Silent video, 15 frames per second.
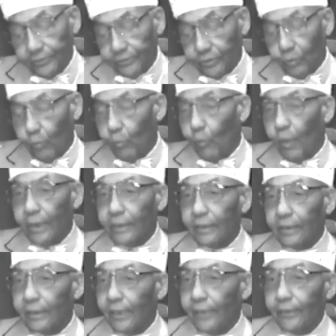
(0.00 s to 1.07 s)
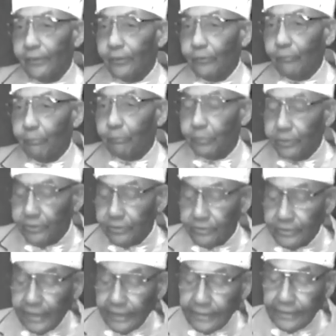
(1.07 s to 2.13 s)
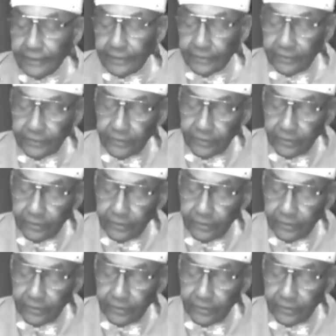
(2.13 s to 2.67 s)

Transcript: to what kind of book that is,